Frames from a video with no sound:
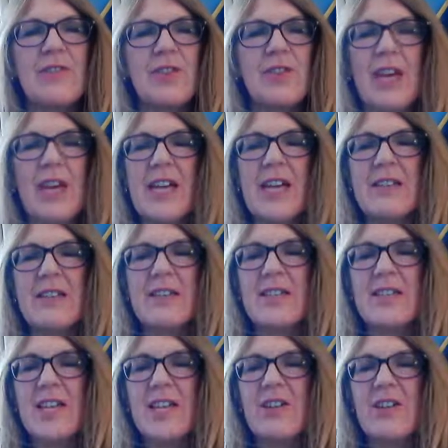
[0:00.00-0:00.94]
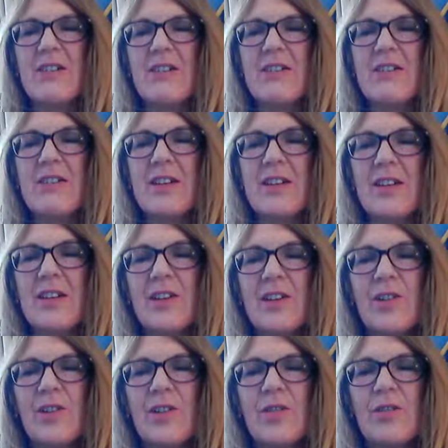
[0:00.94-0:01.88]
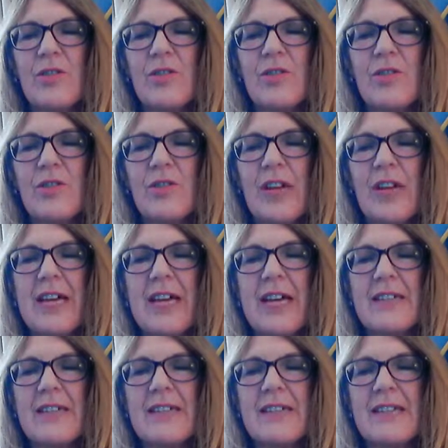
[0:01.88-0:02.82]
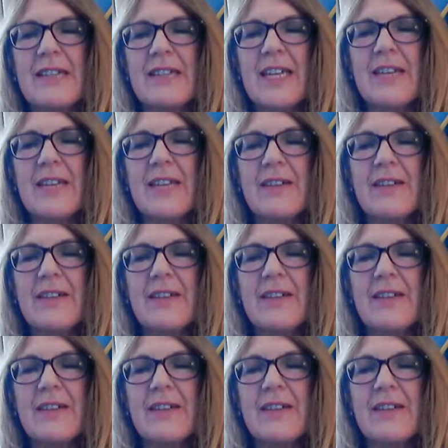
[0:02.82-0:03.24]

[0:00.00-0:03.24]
you can't hear or can't see.